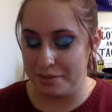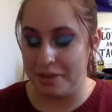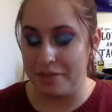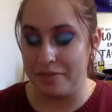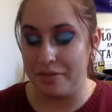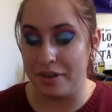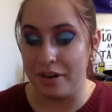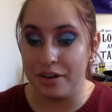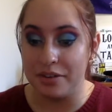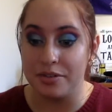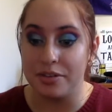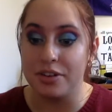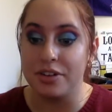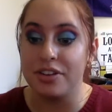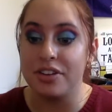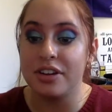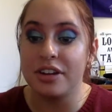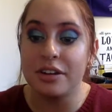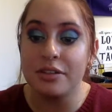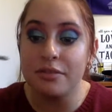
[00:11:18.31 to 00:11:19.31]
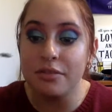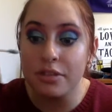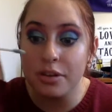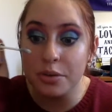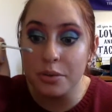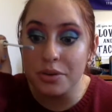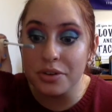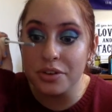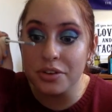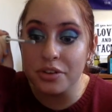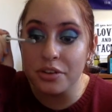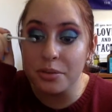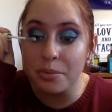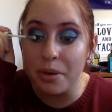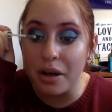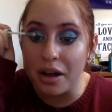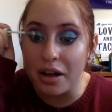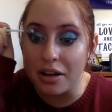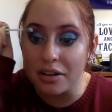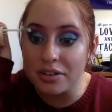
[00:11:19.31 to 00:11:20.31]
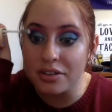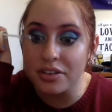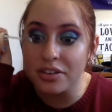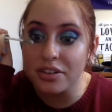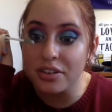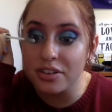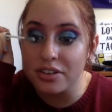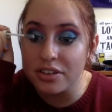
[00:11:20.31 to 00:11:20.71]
my very first Influenster box.